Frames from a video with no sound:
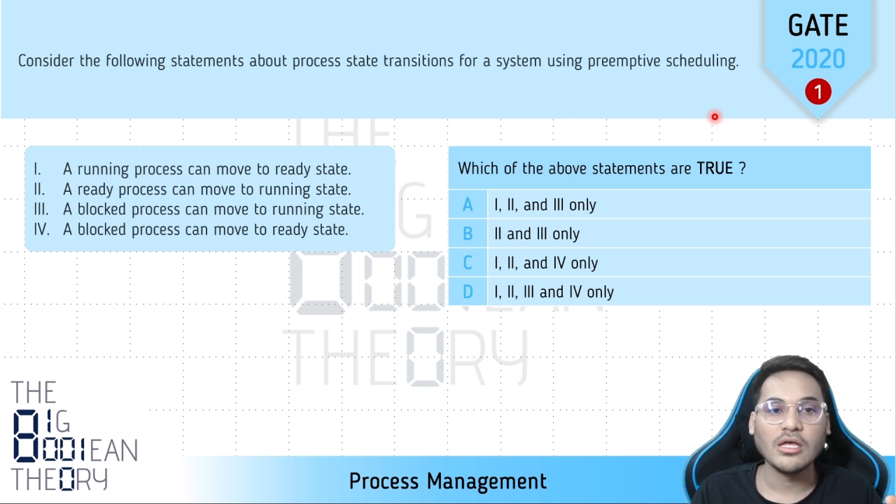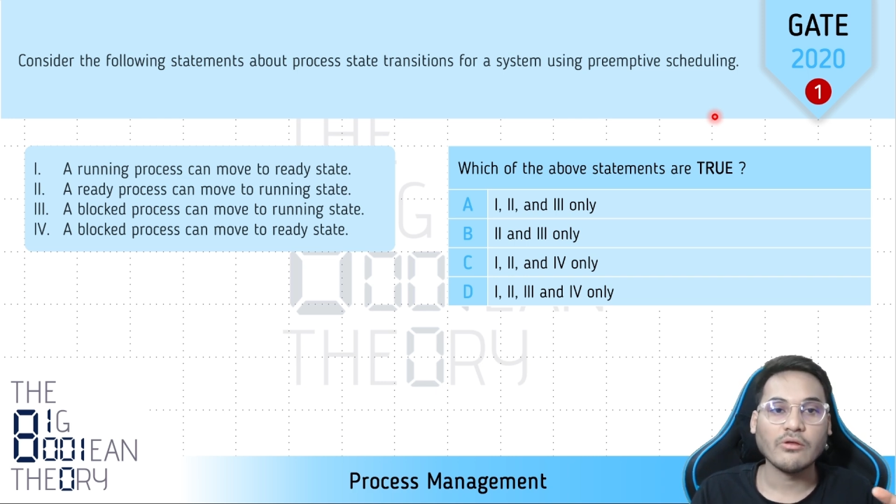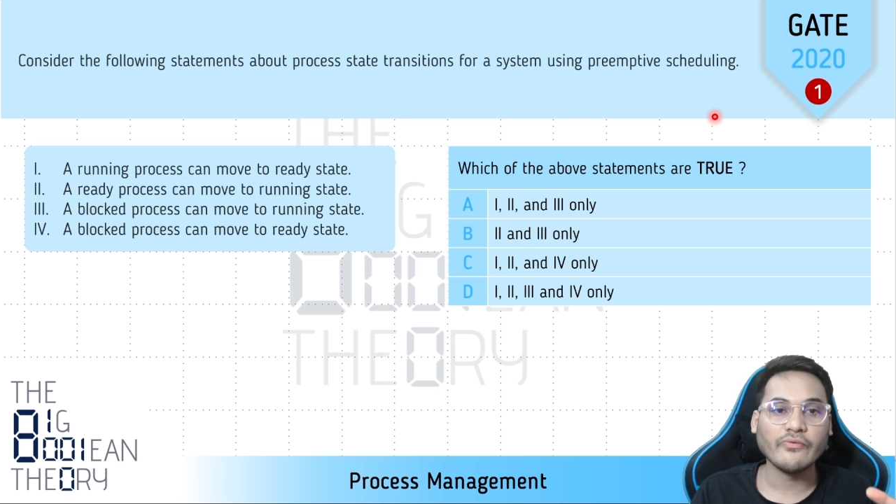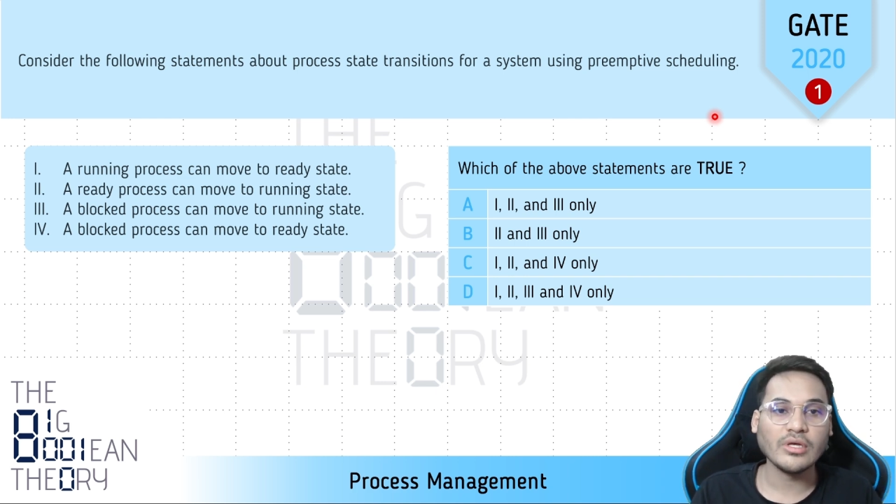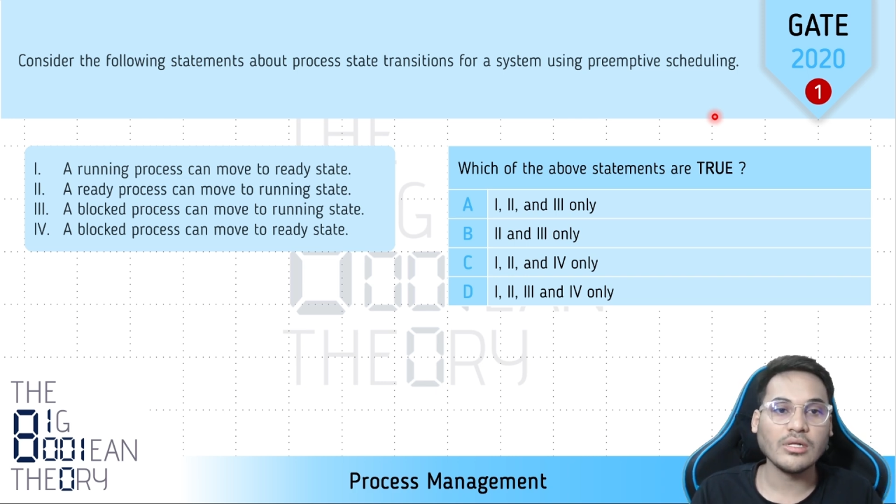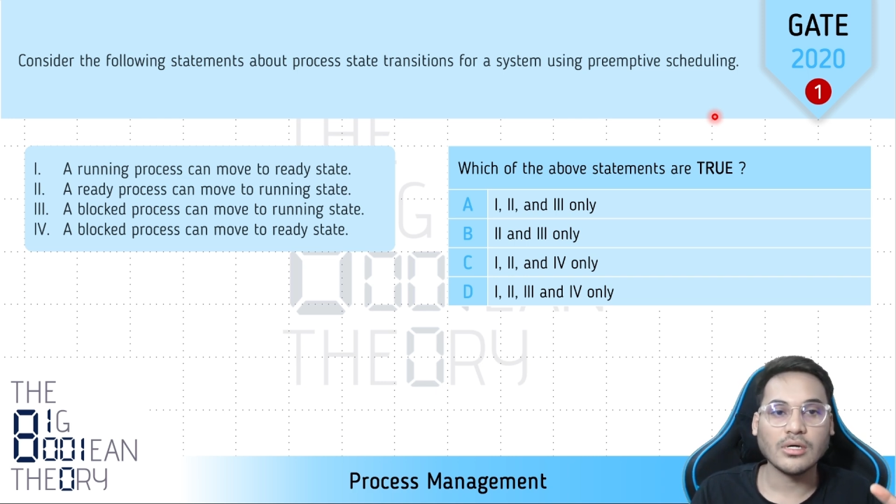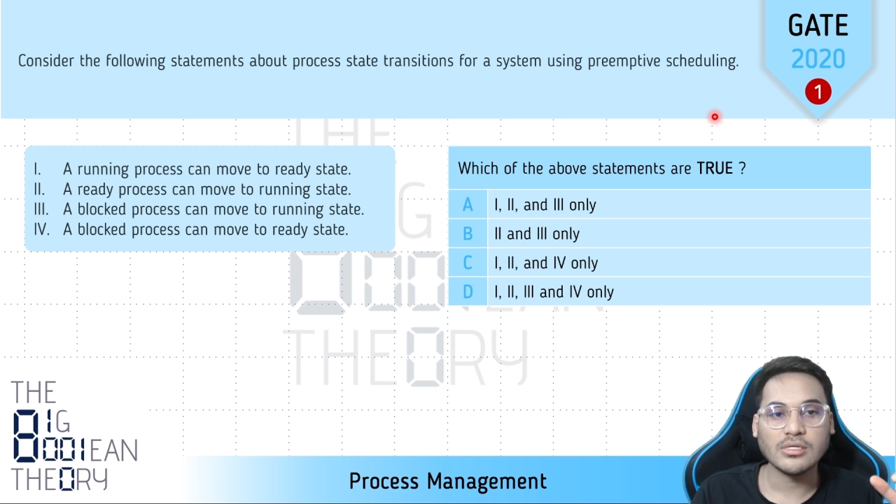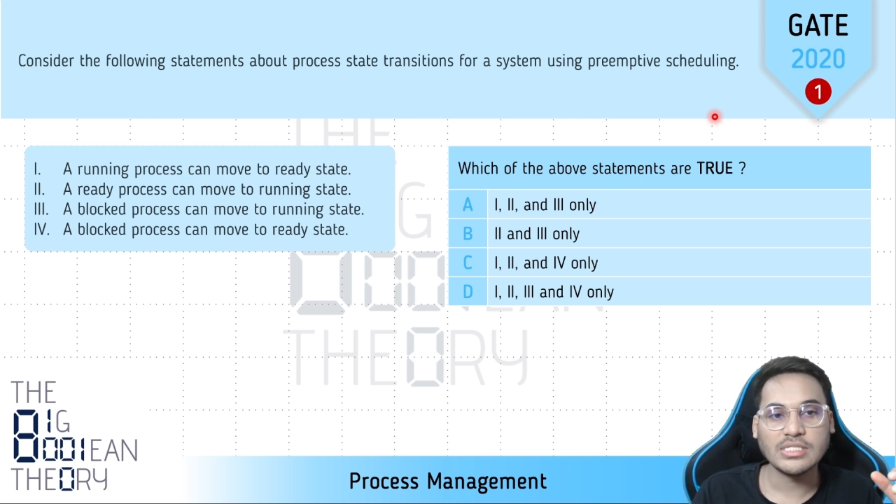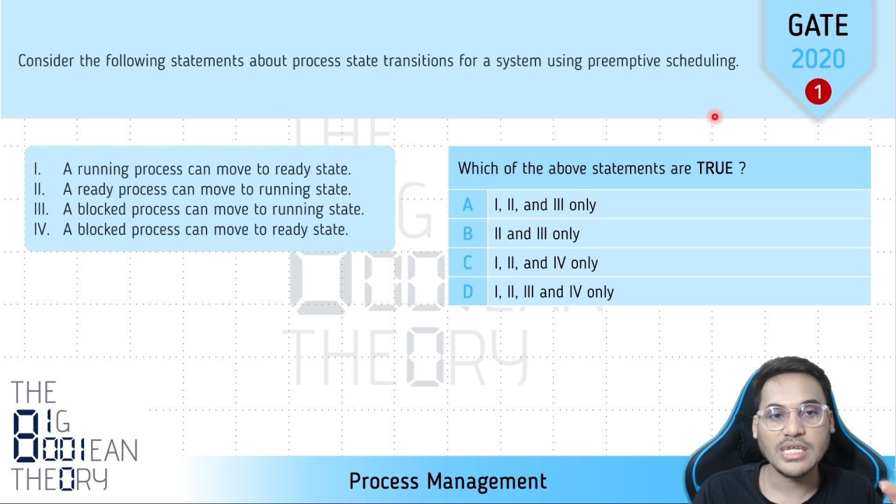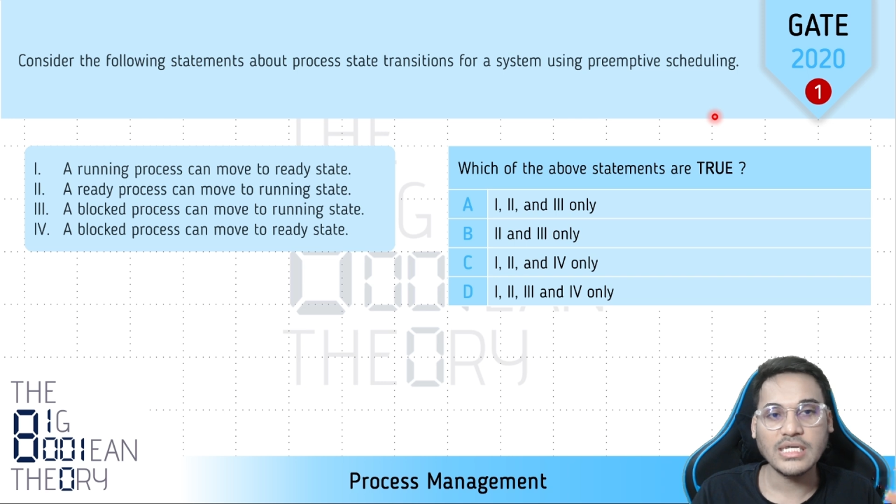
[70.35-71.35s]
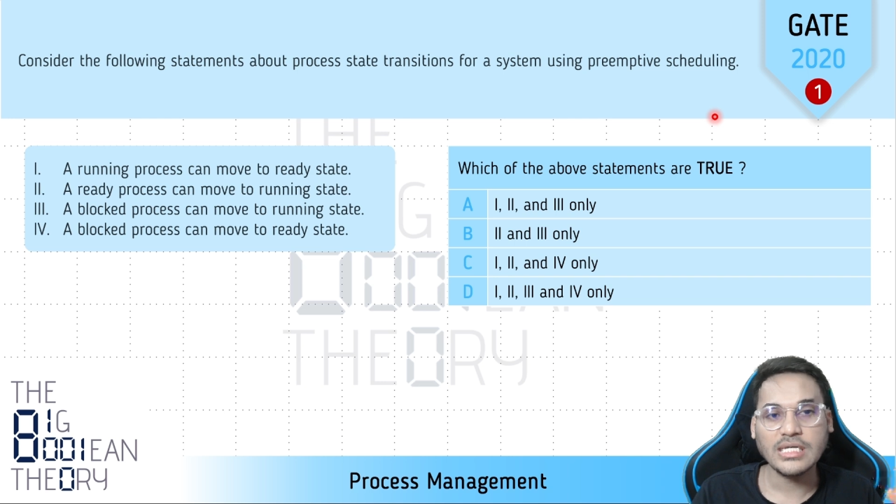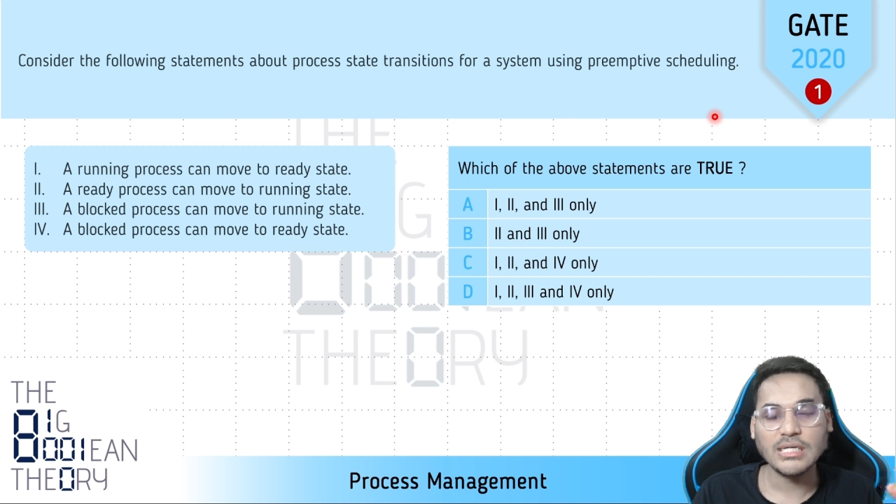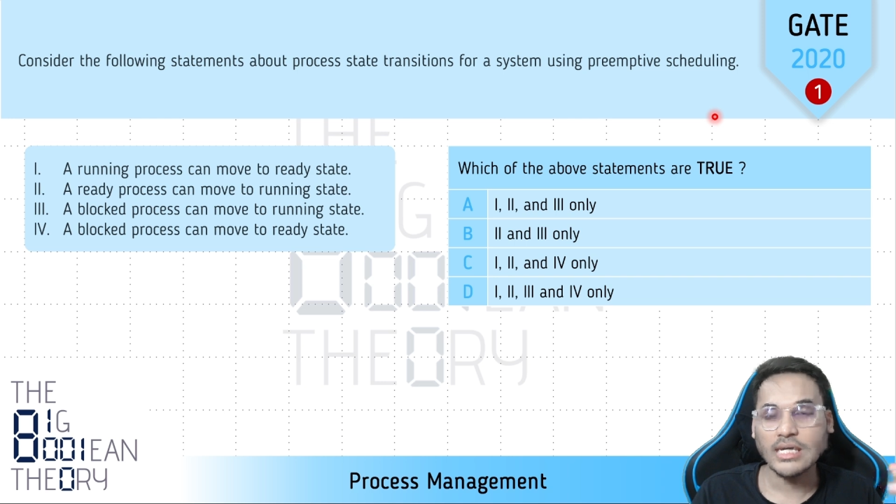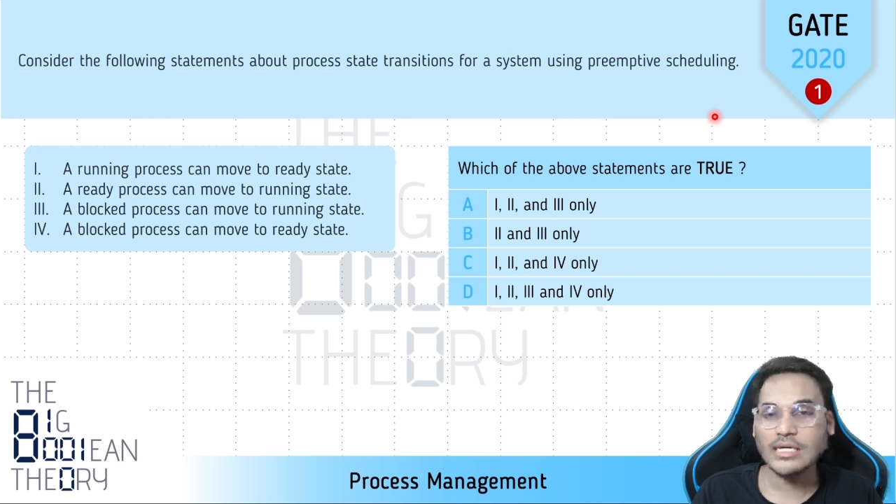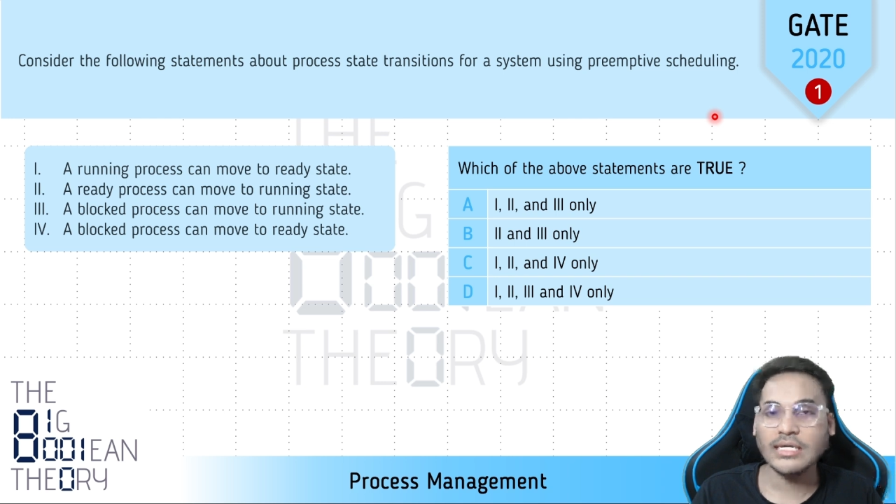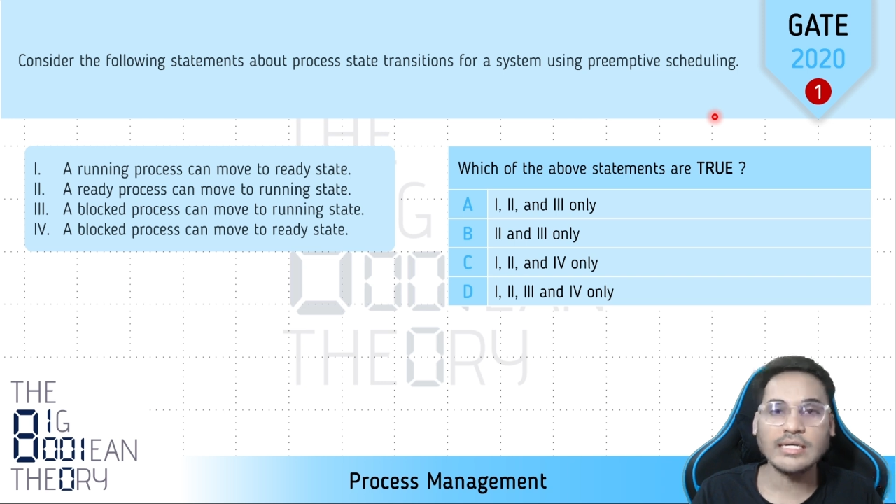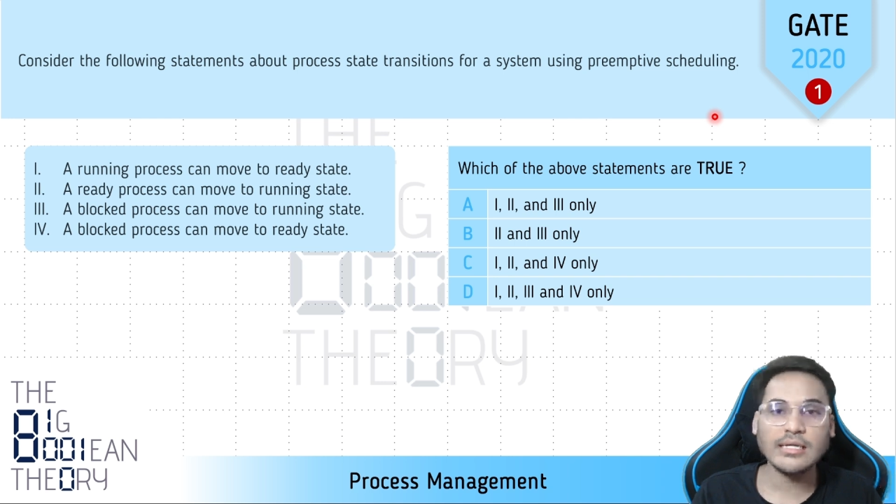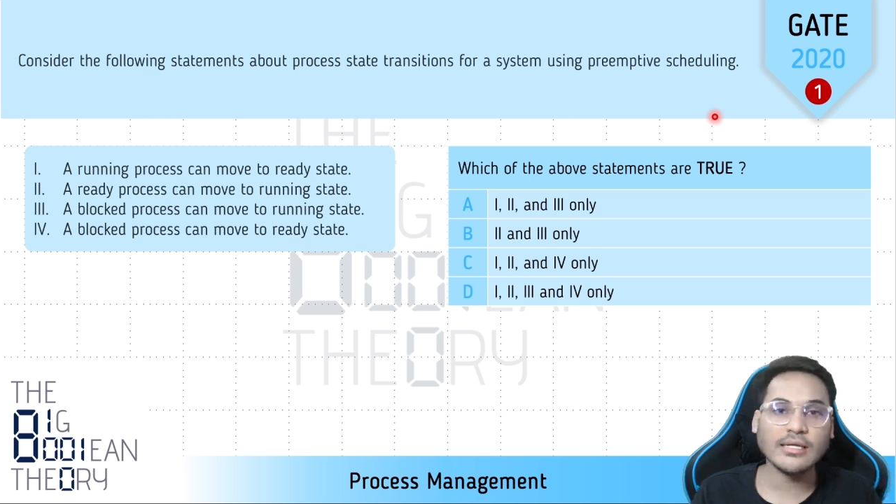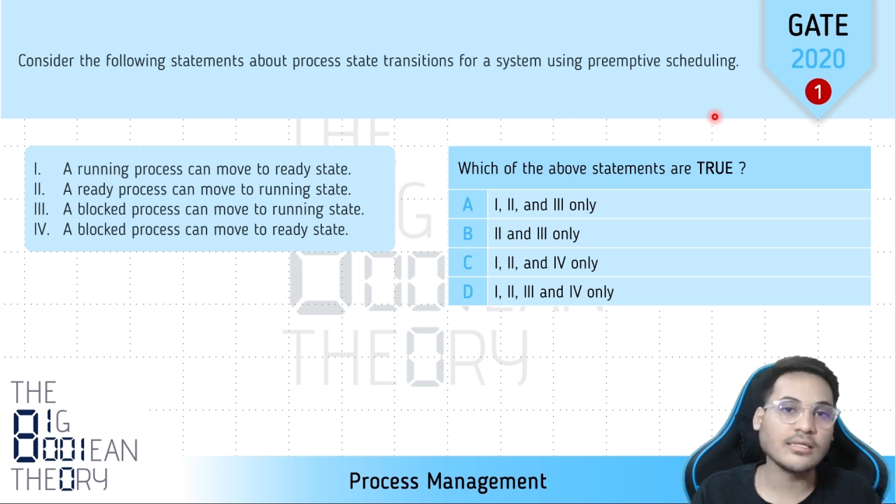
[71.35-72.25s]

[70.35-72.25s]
we will study in great detail in